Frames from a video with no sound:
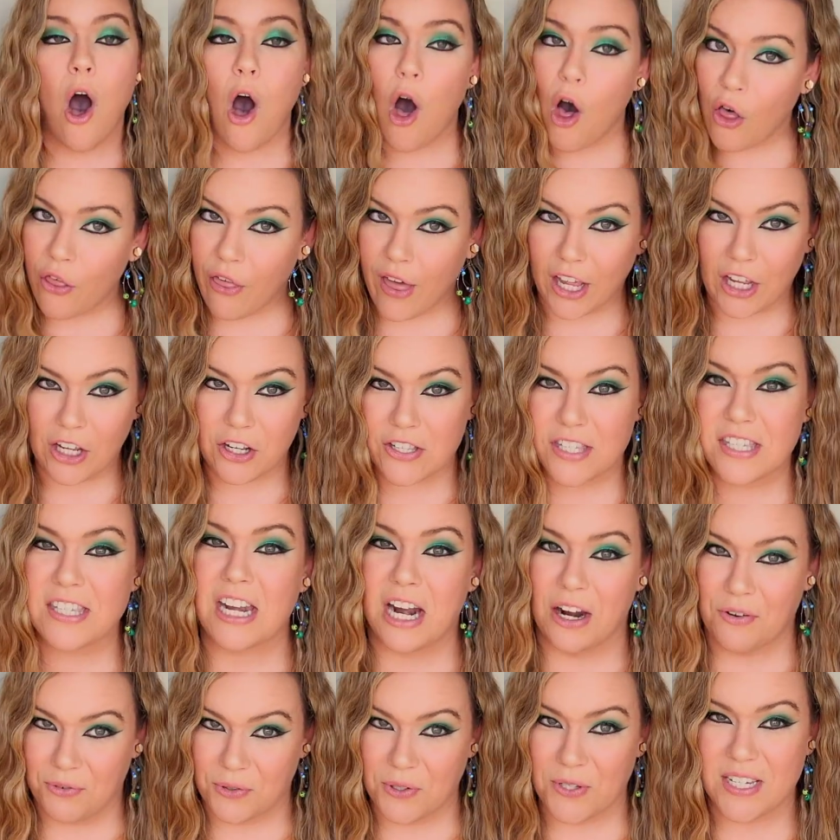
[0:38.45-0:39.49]
all that good
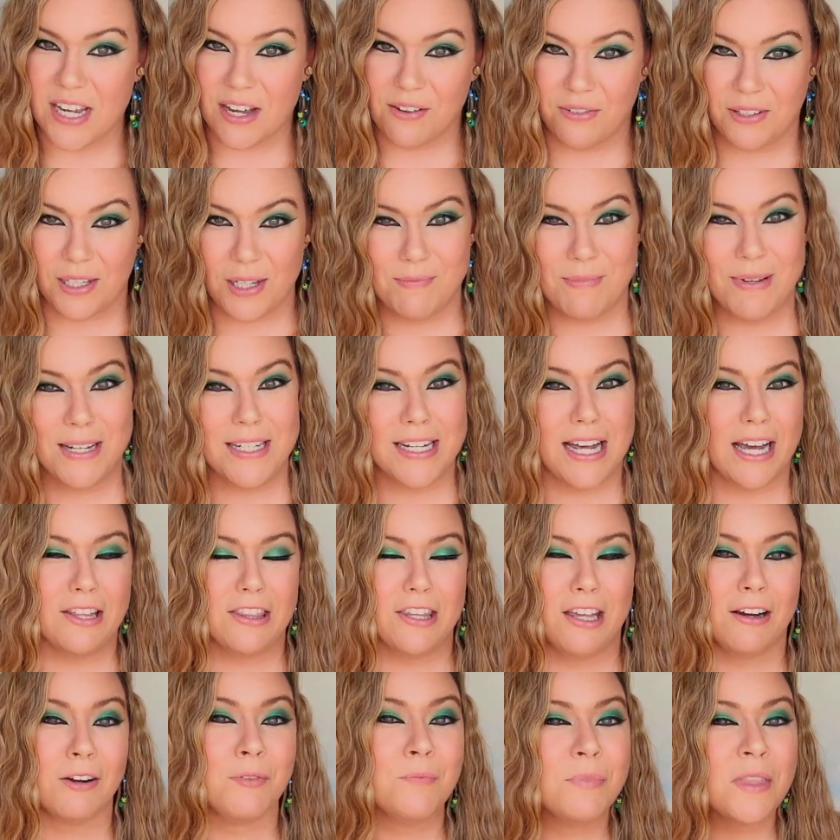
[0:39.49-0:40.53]
stuff will definitely be
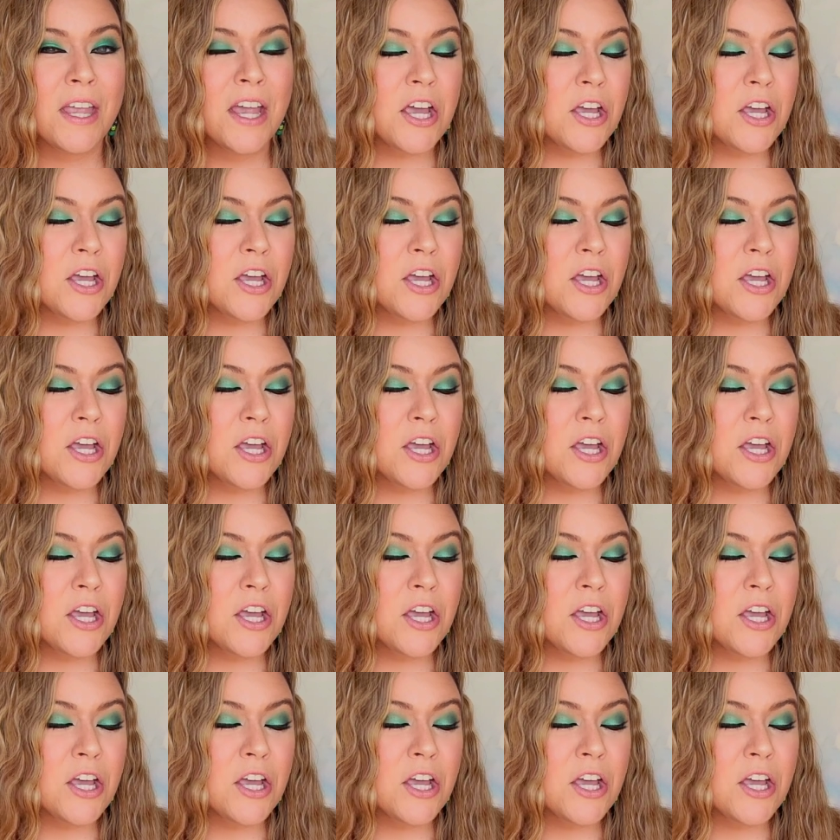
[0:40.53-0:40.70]
down there.